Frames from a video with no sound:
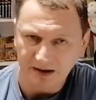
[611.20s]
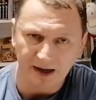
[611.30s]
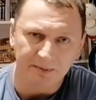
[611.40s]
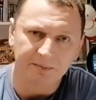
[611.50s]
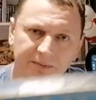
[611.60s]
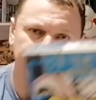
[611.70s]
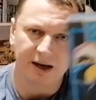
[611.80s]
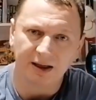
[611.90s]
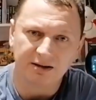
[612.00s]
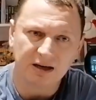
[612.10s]
Yeah,
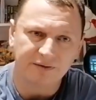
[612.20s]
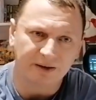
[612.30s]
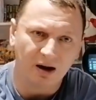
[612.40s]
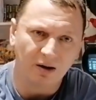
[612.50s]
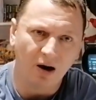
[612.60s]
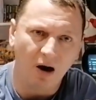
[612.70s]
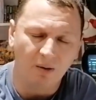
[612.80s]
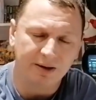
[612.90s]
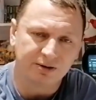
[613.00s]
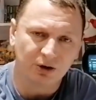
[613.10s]
that's definitely
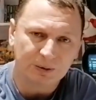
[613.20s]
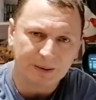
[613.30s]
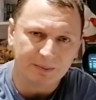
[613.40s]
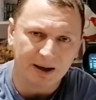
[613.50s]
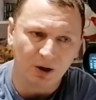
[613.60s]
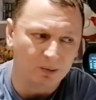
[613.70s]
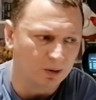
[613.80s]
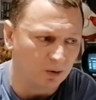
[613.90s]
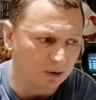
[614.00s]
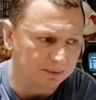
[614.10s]
always going to be my
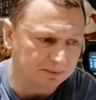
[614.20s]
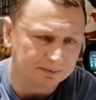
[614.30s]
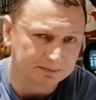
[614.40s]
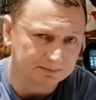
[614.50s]
number one.